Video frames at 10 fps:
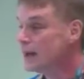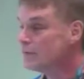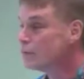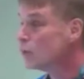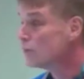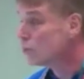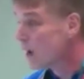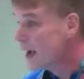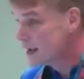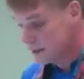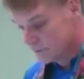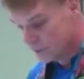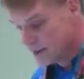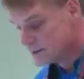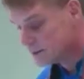and for a variety of
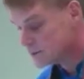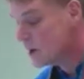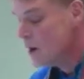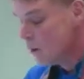reasons,